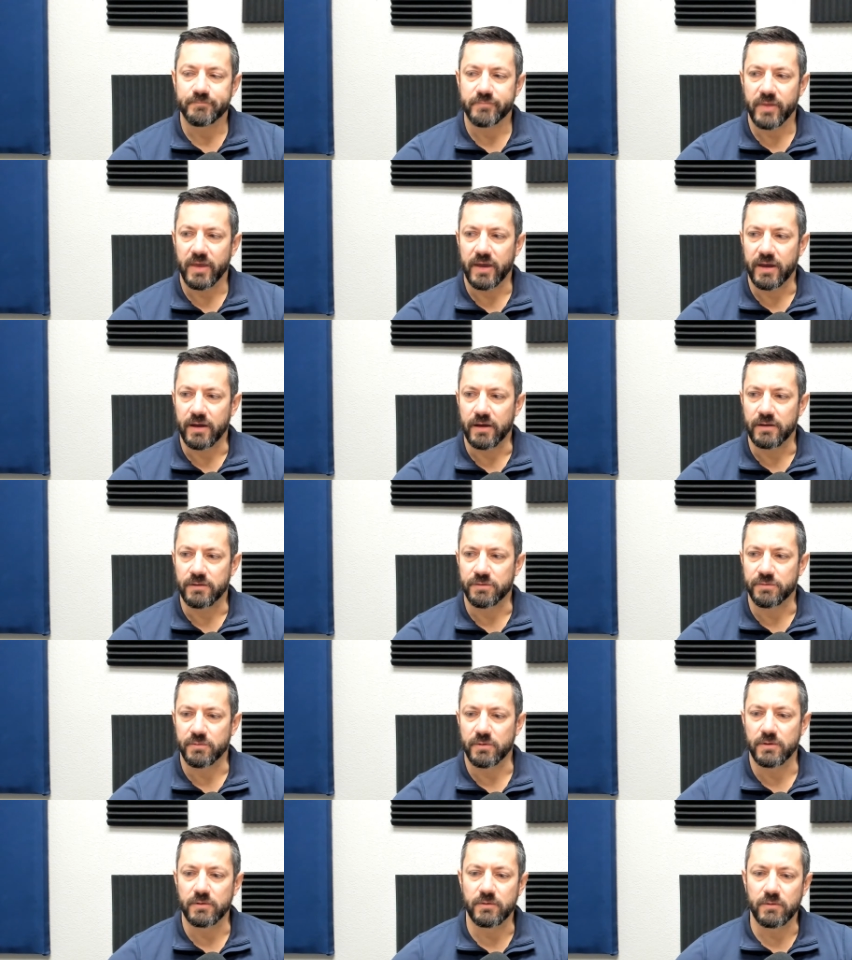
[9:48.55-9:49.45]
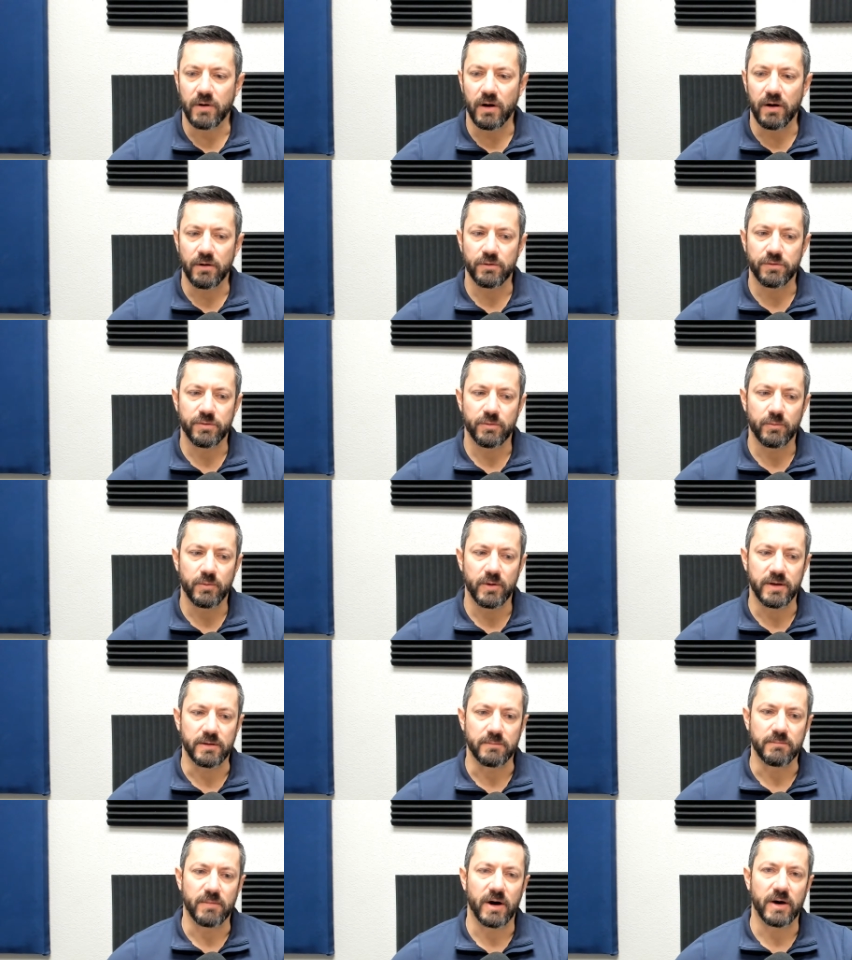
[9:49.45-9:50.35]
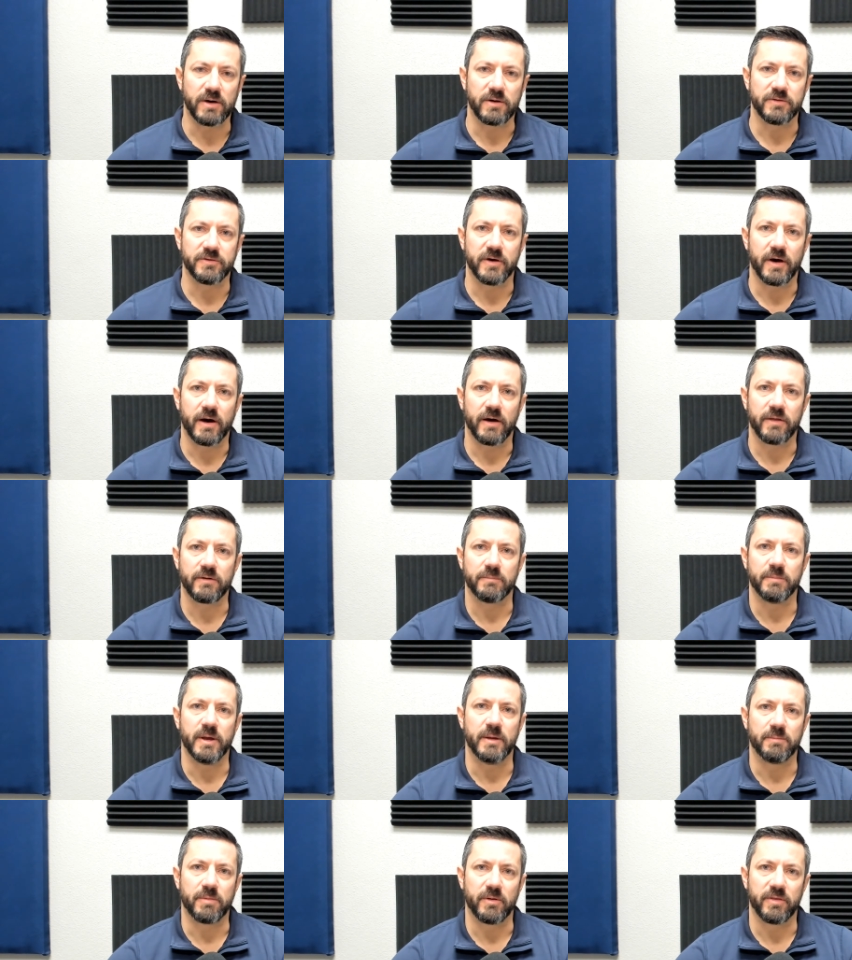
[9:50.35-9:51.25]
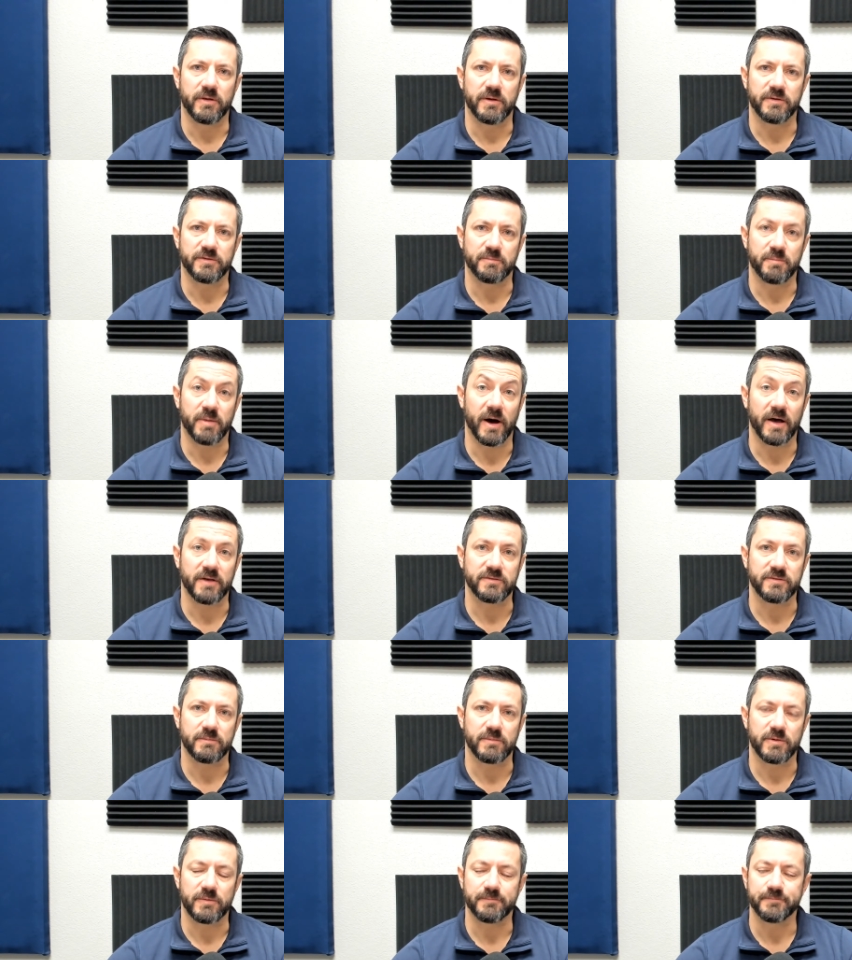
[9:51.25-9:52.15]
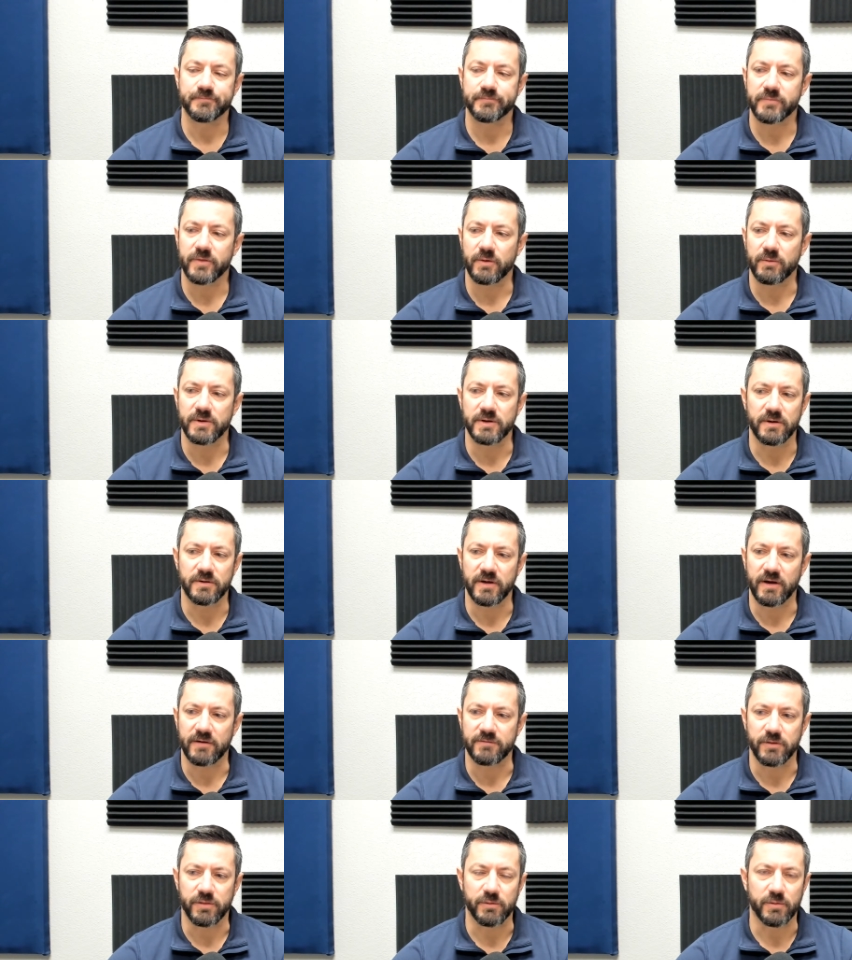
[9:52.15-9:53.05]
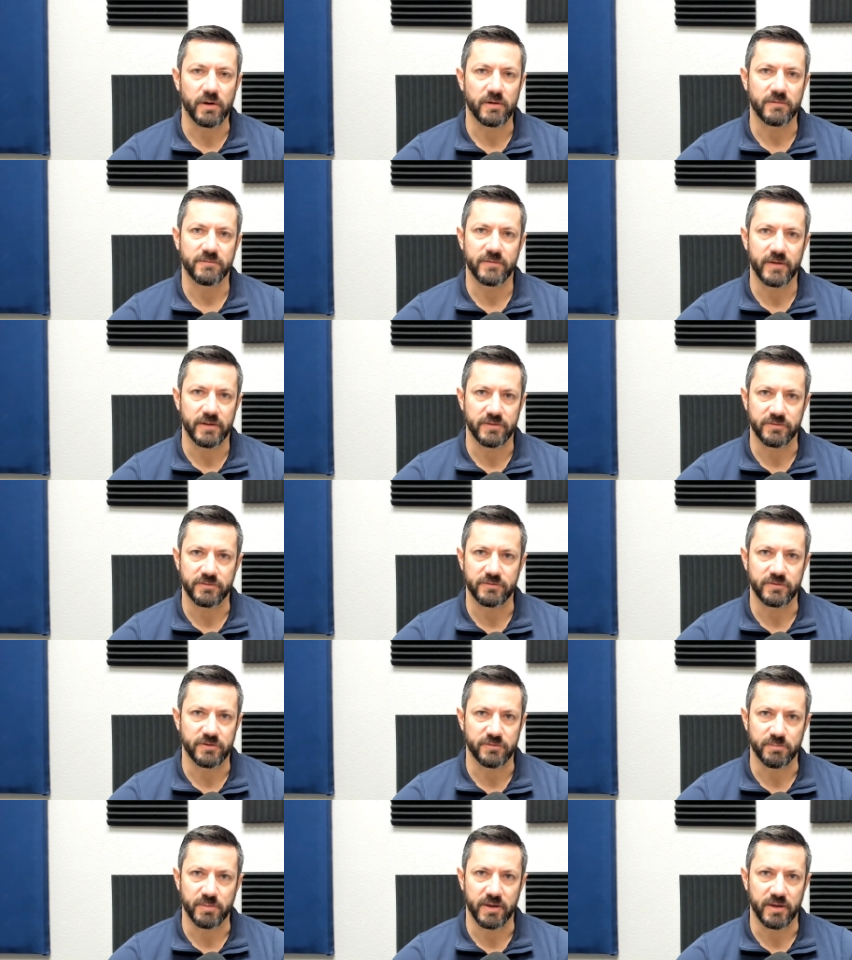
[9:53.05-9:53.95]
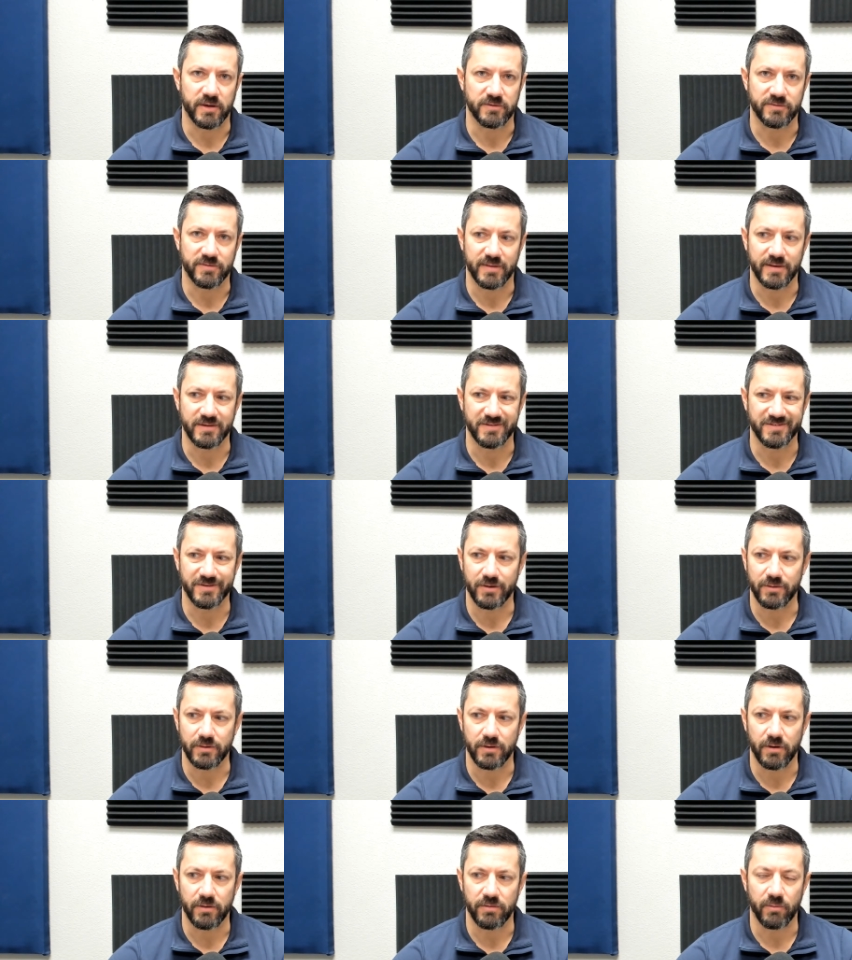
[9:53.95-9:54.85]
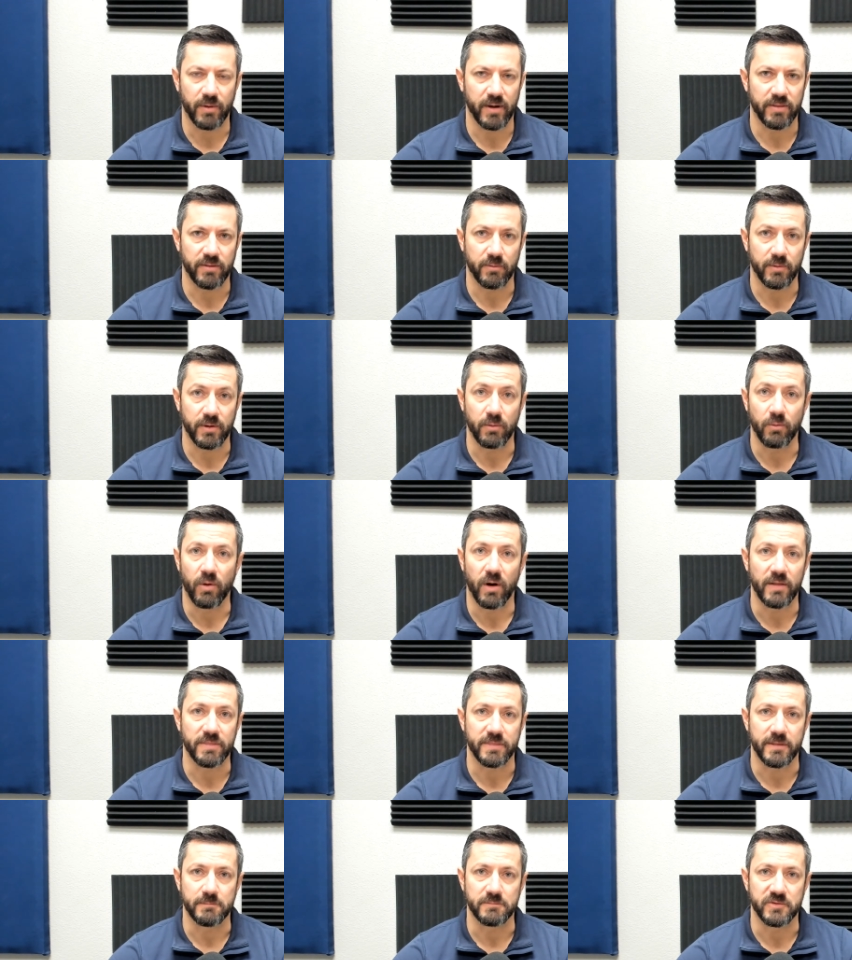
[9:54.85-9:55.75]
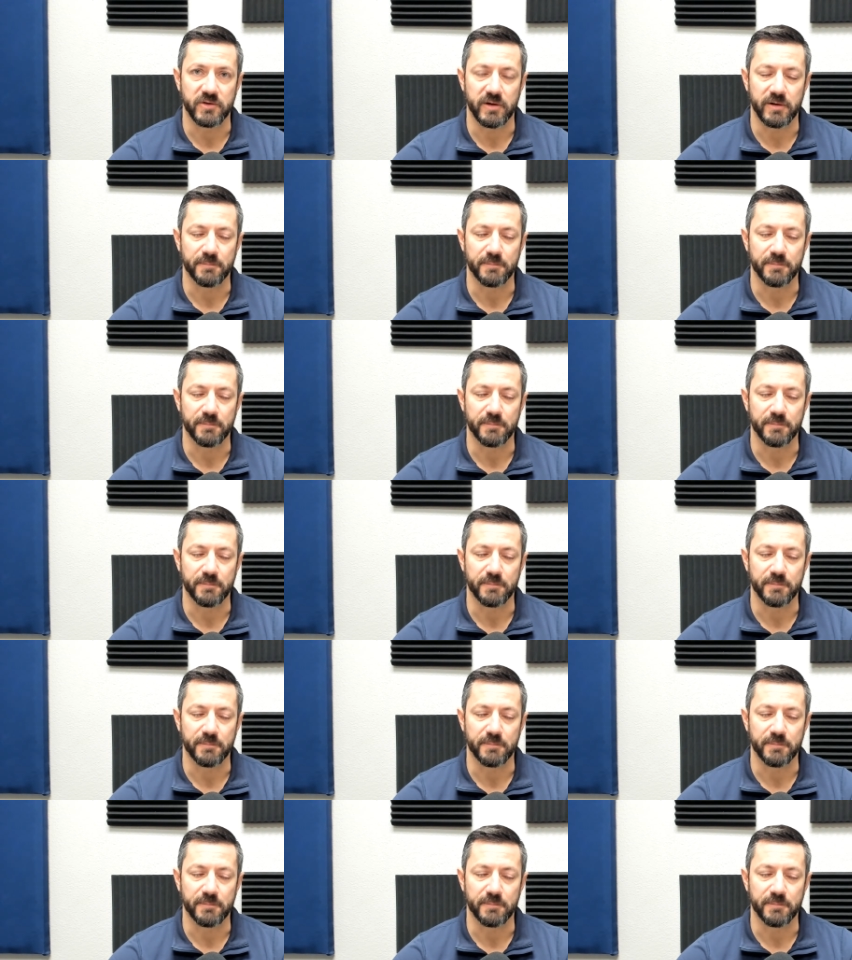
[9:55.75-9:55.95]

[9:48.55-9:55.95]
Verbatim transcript: And through growth, we can model to other people that it's possible, that we don't have to throw fits just because things don't go the way that we want them to.